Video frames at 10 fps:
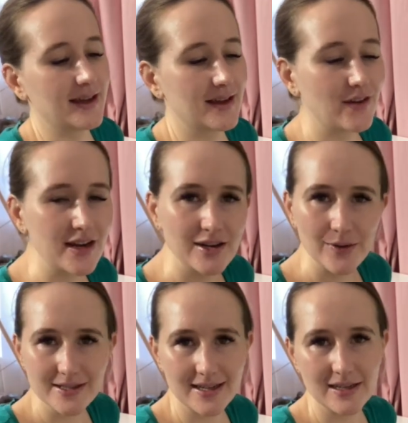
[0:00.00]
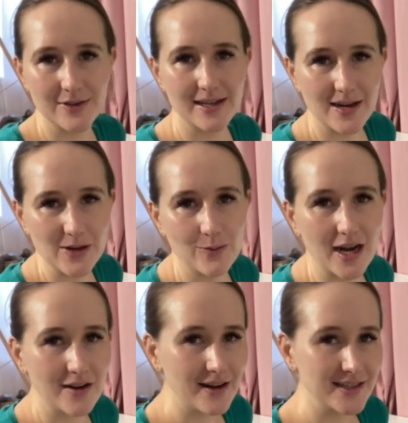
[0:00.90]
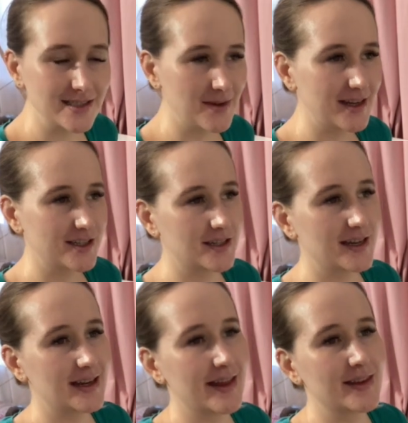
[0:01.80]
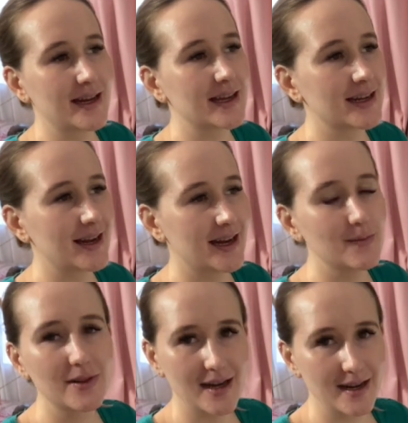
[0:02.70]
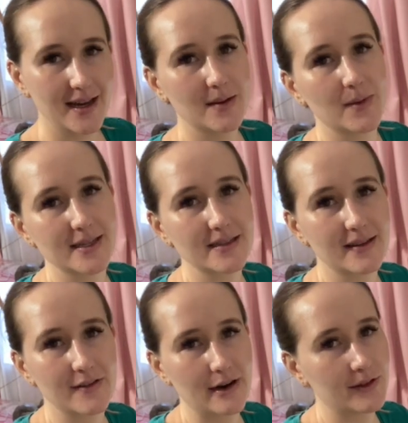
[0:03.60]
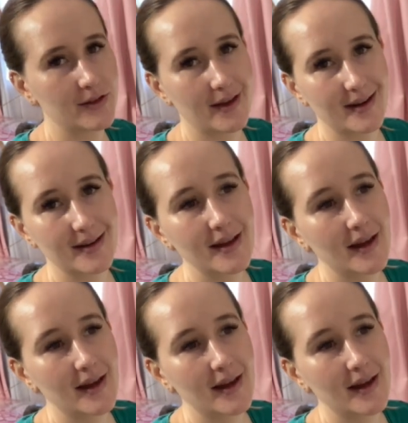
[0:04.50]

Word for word: if I know it's going to be coming, why don't I just make a sheet and then I can kind of plan ahead mentally rather than